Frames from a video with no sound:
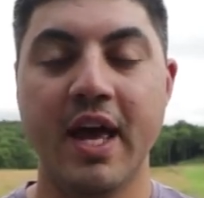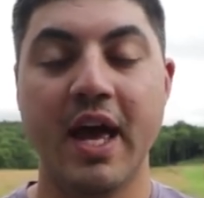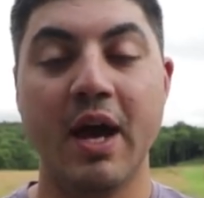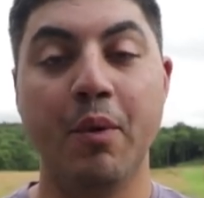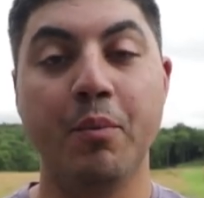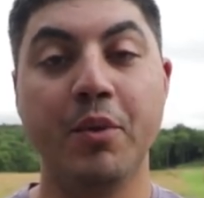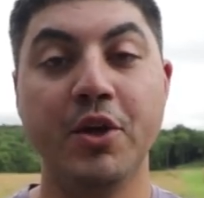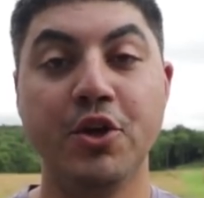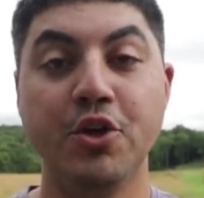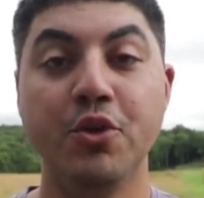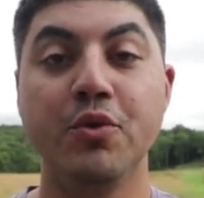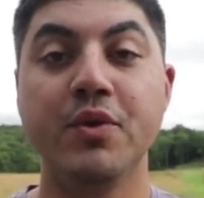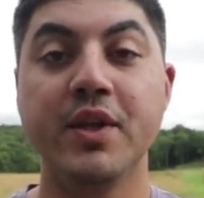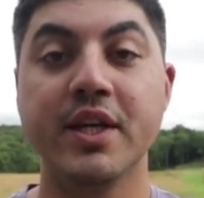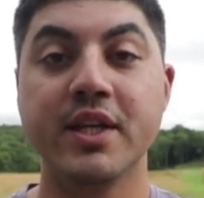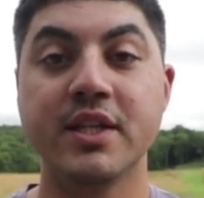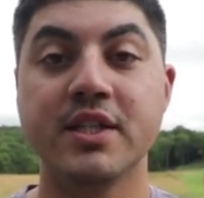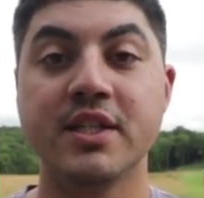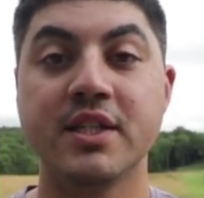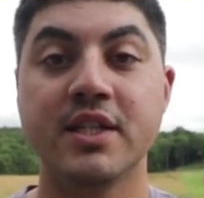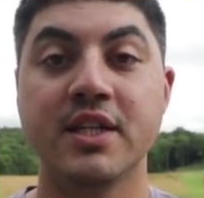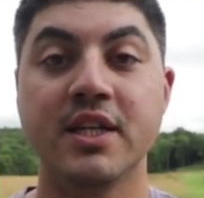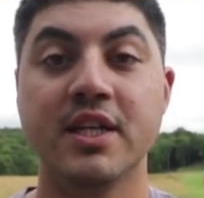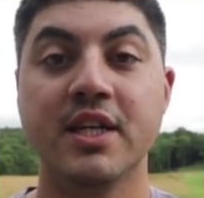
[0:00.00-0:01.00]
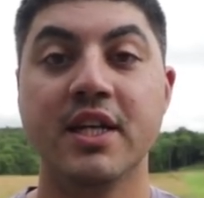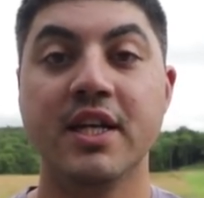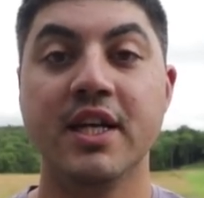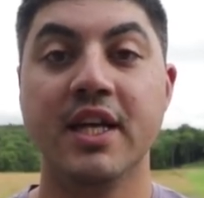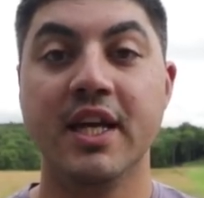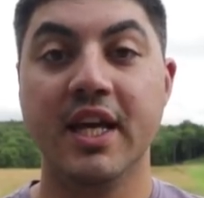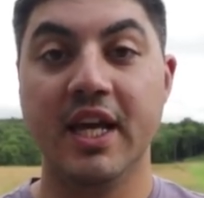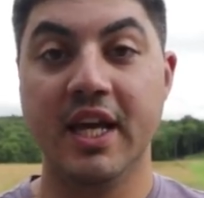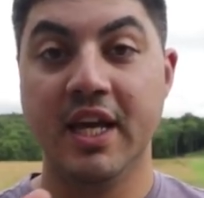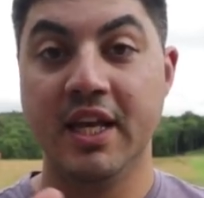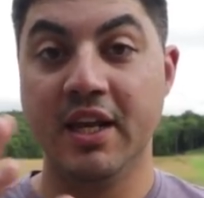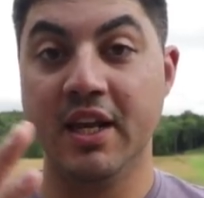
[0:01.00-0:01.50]
And we do this
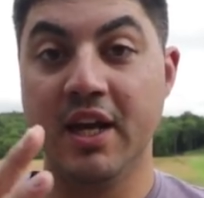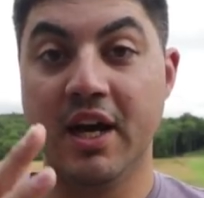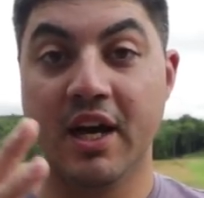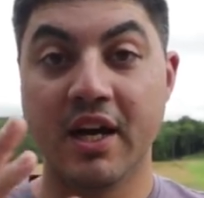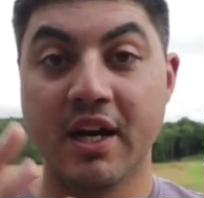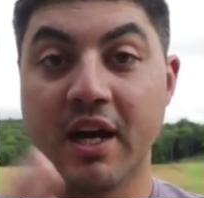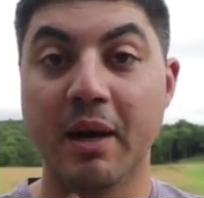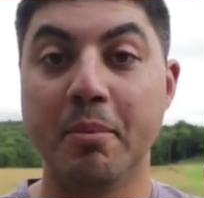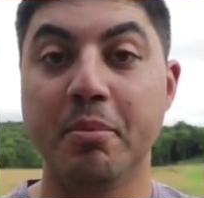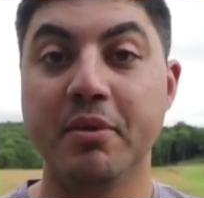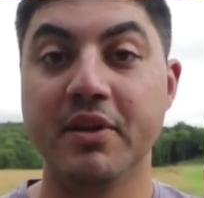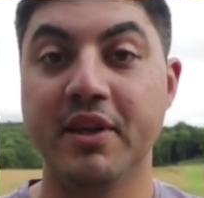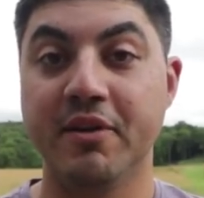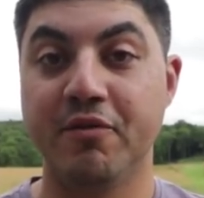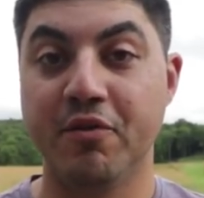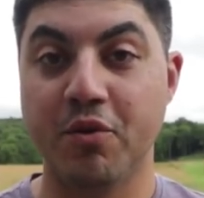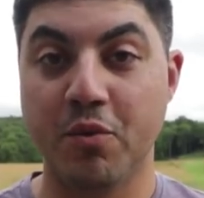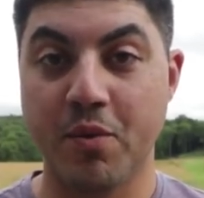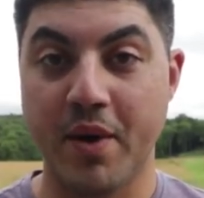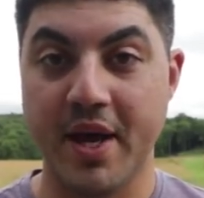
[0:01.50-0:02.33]
in a couple different